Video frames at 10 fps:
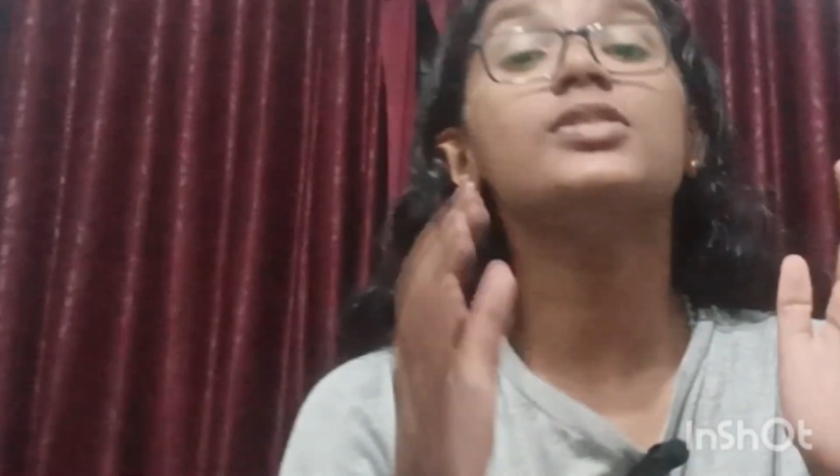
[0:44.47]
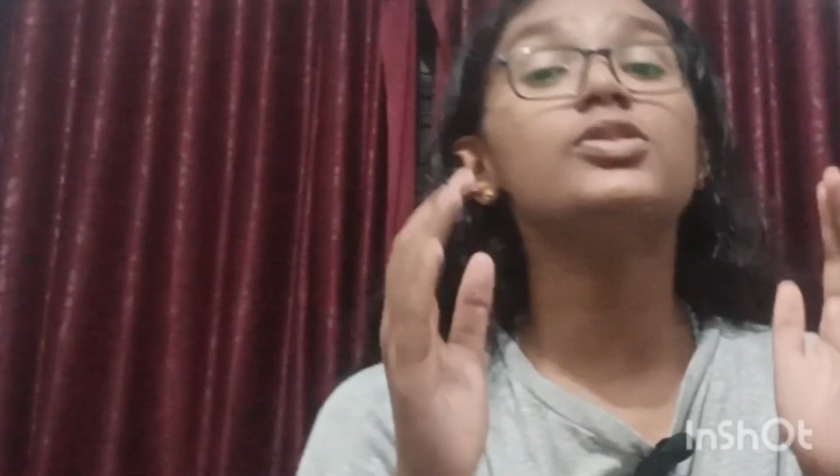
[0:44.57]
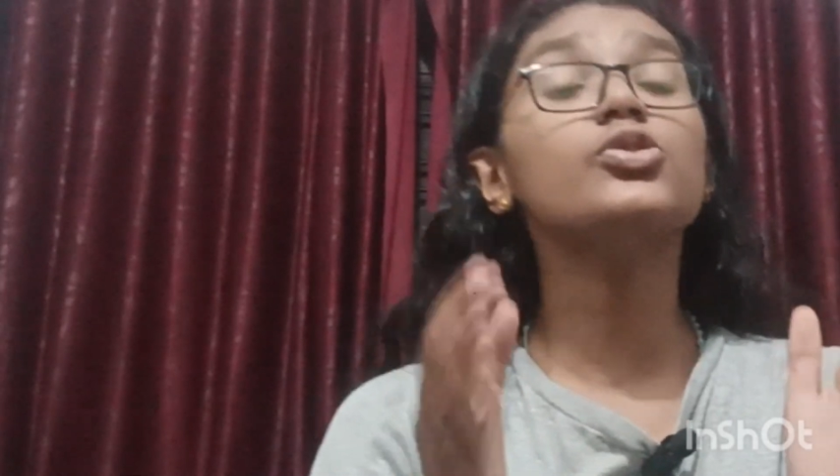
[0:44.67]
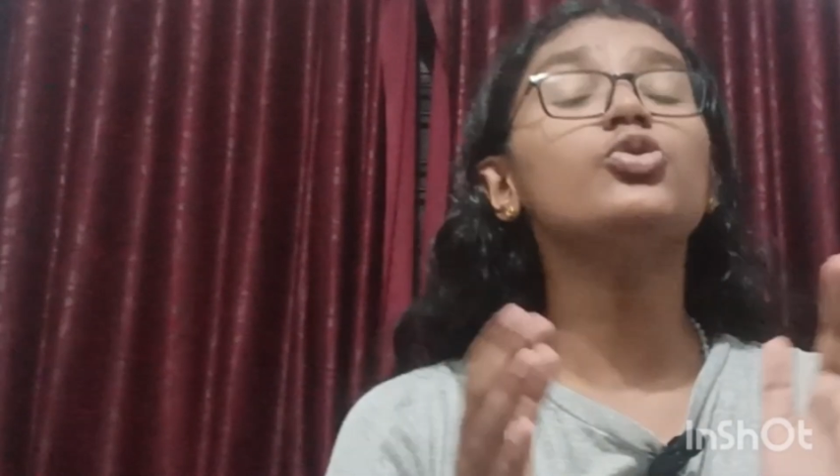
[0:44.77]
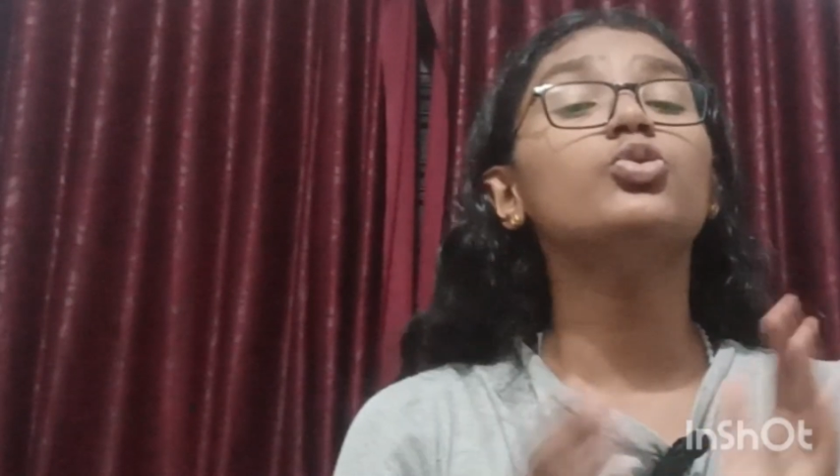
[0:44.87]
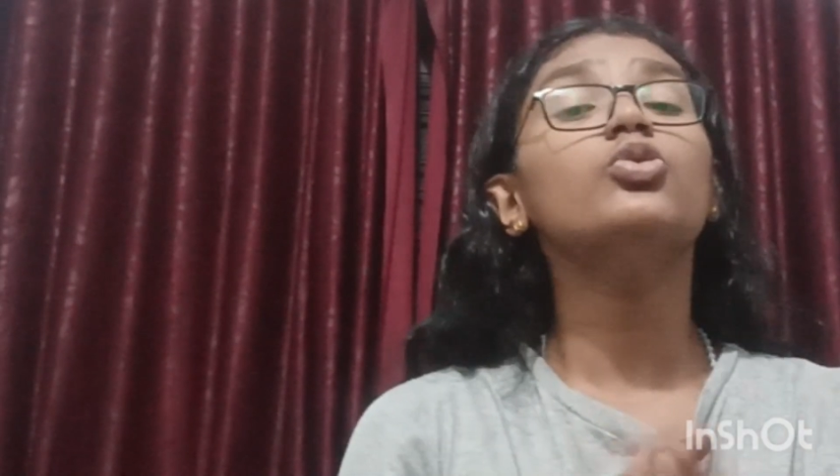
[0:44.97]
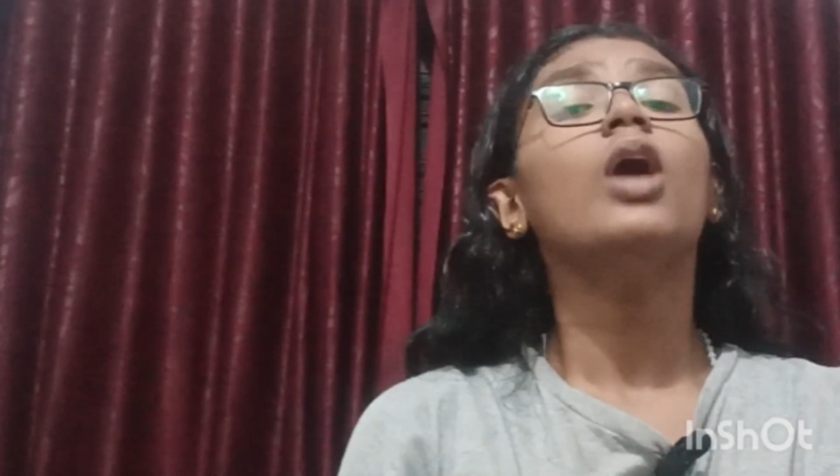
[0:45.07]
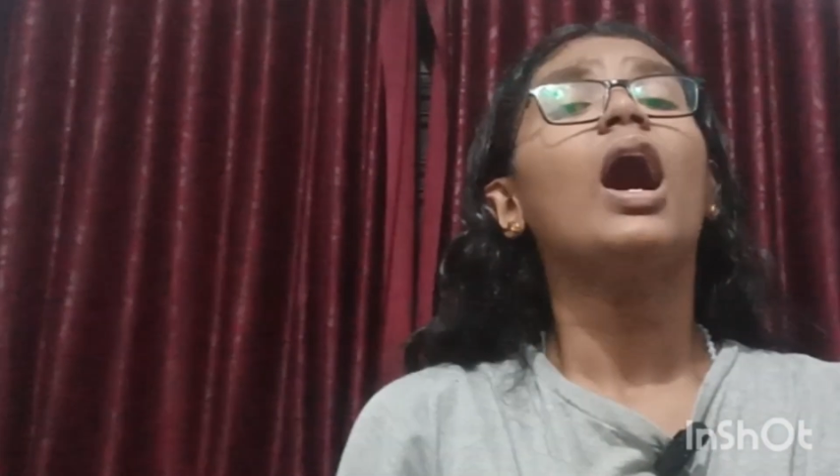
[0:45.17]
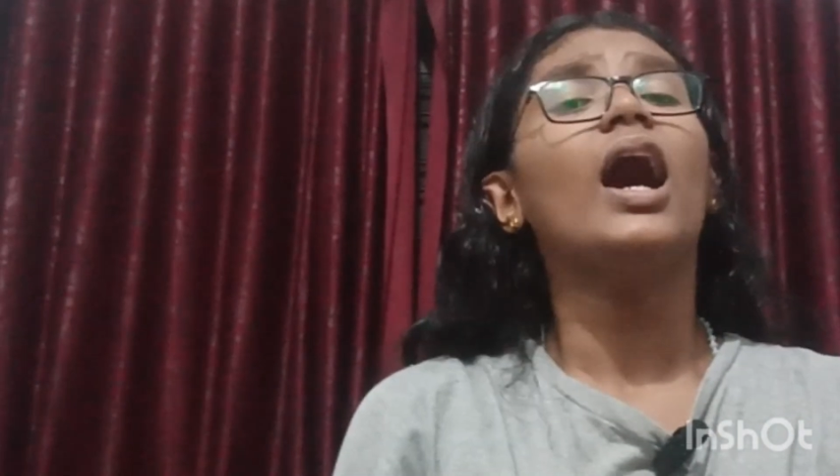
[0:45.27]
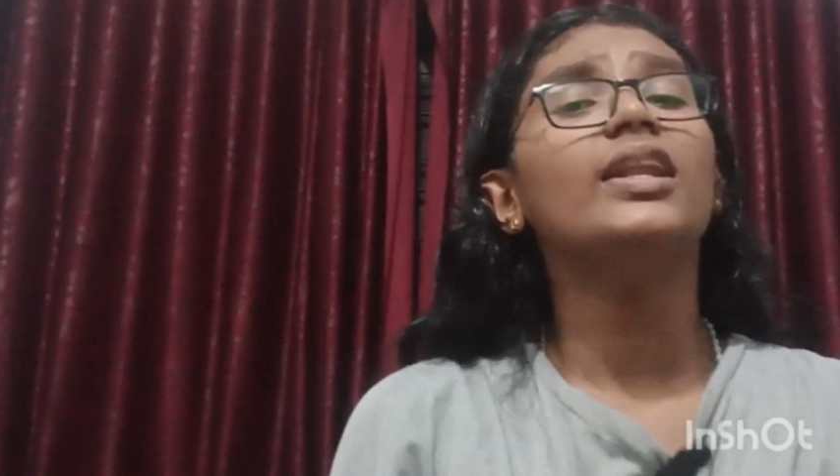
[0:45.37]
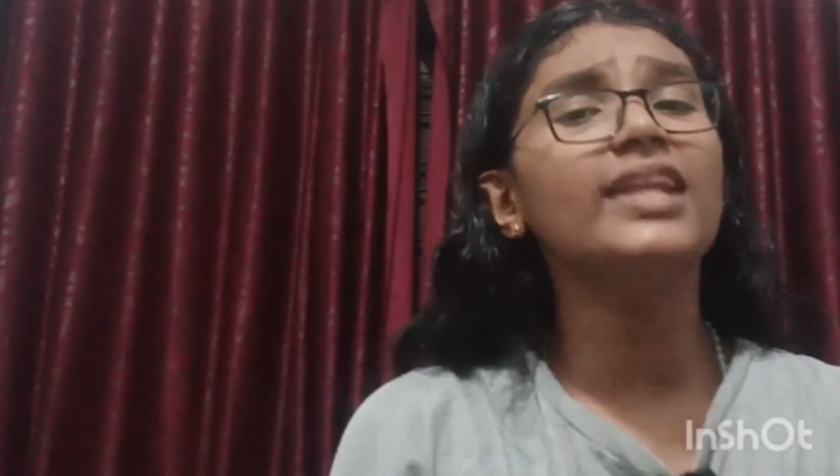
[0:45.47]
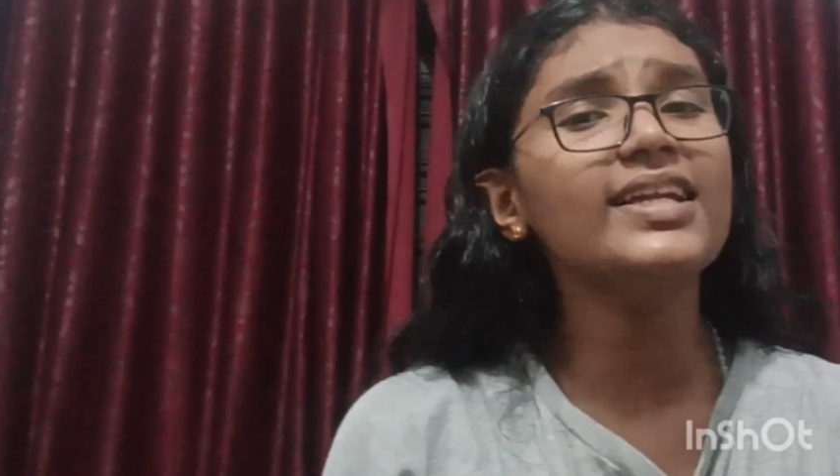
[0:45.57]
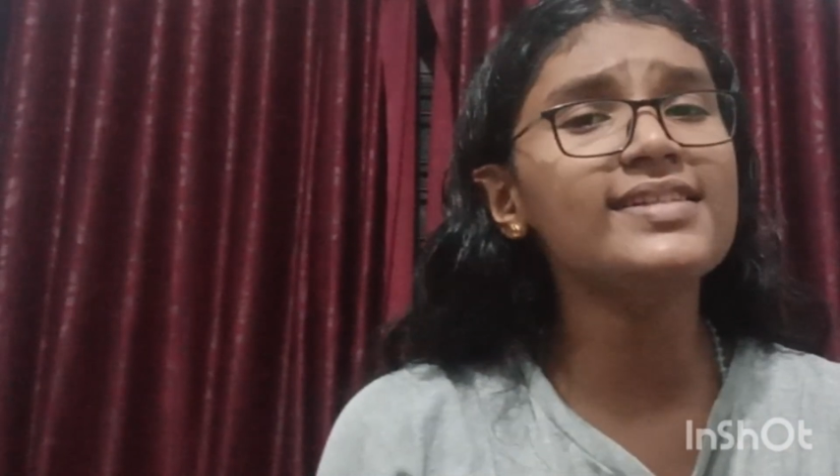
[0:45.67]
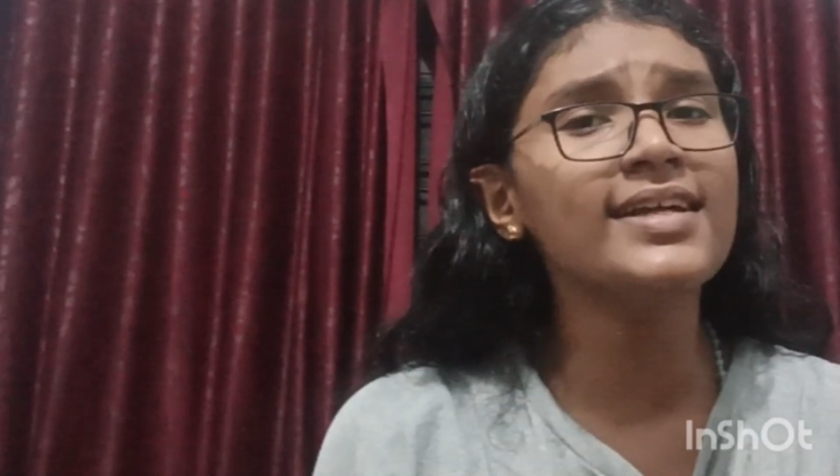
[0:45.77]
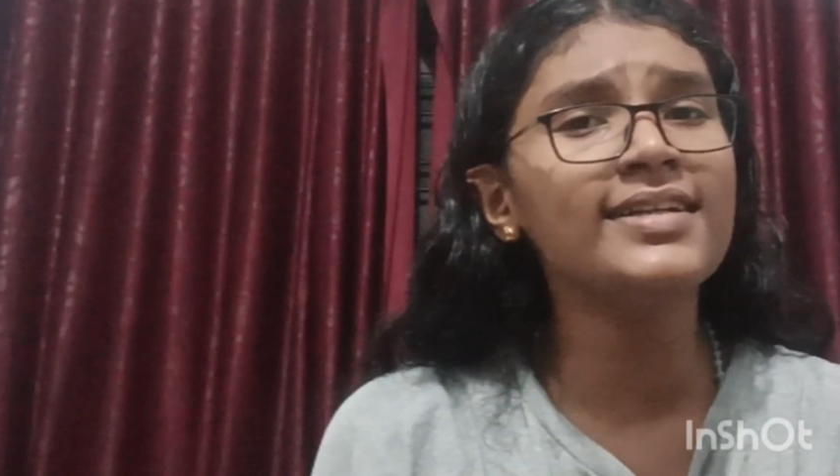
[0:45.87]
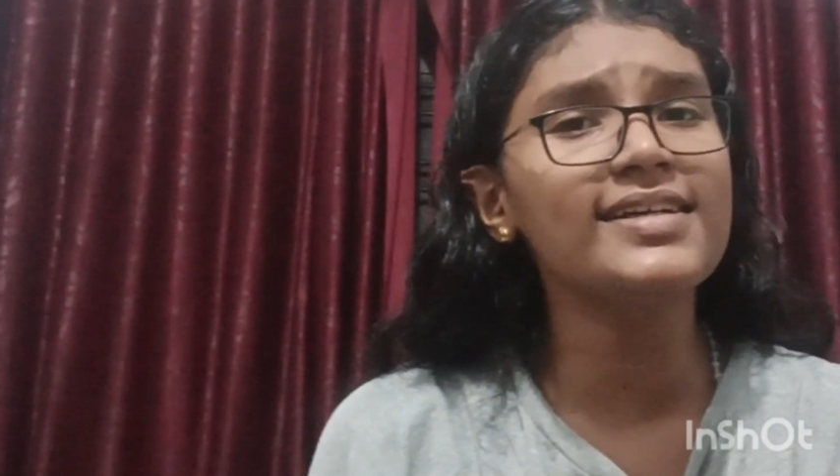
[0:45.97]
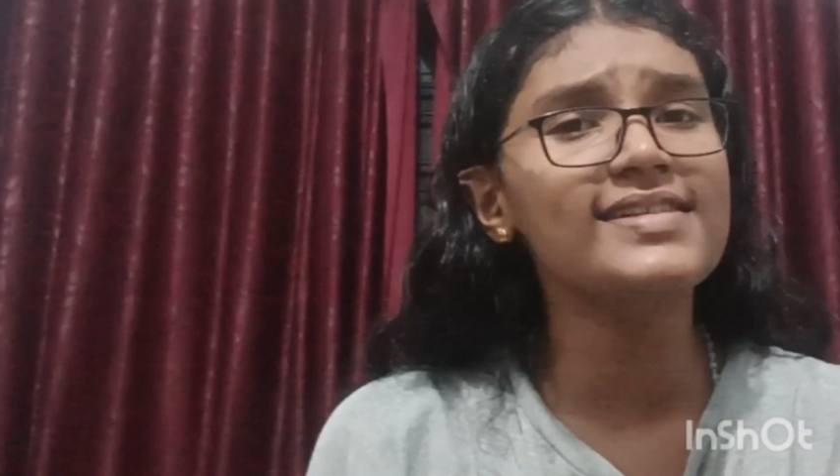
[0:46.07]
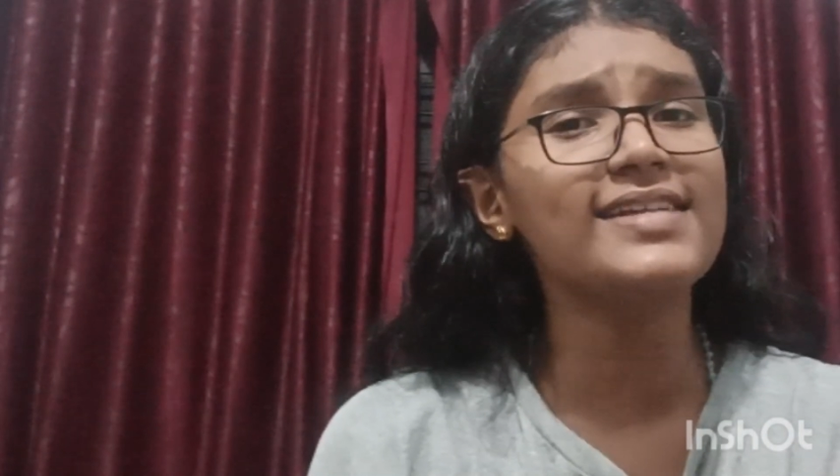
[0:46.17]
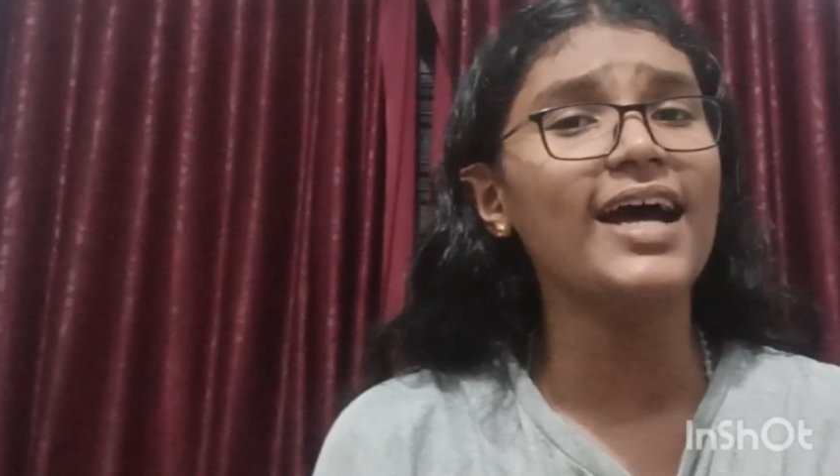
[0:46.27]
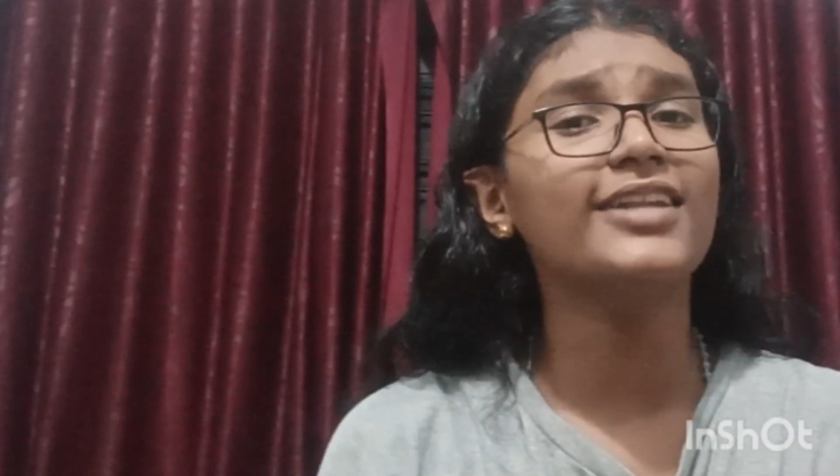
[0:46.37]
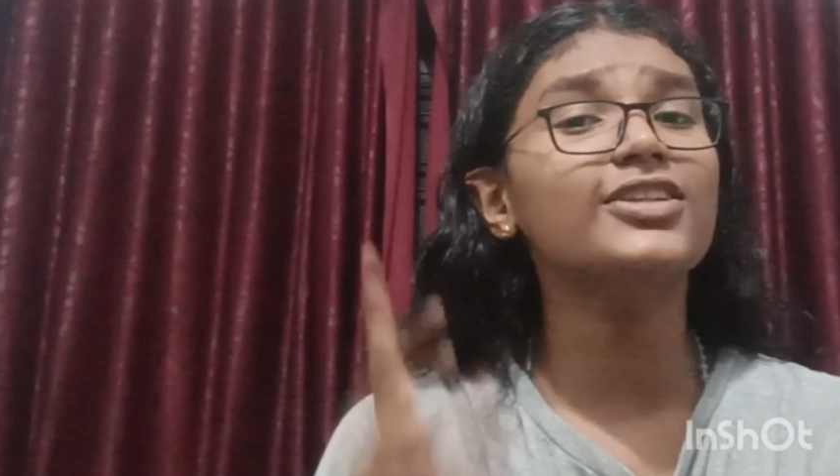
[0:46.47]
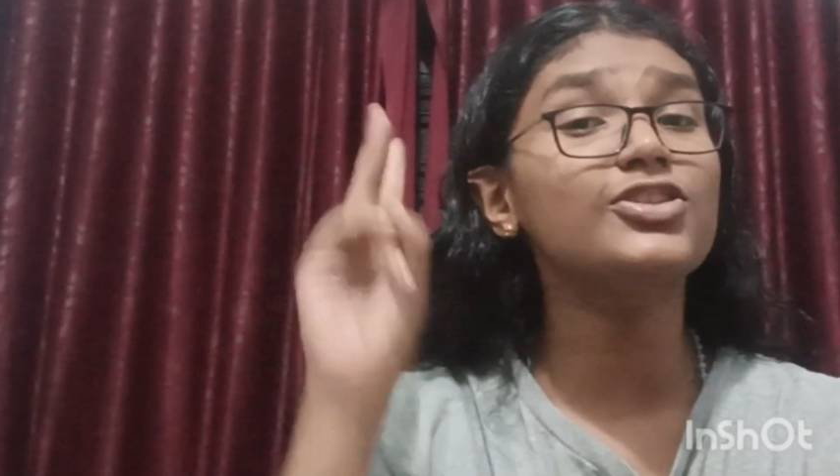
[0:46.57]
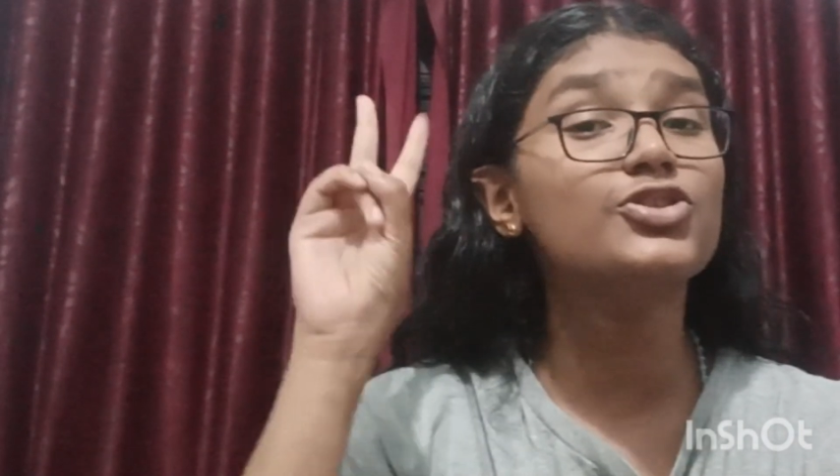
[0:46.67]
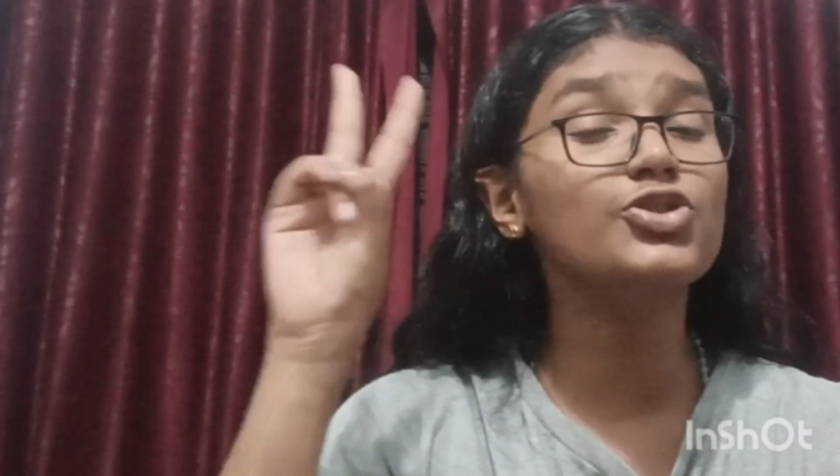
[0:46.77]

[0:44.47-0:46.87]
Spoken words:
So let's understand the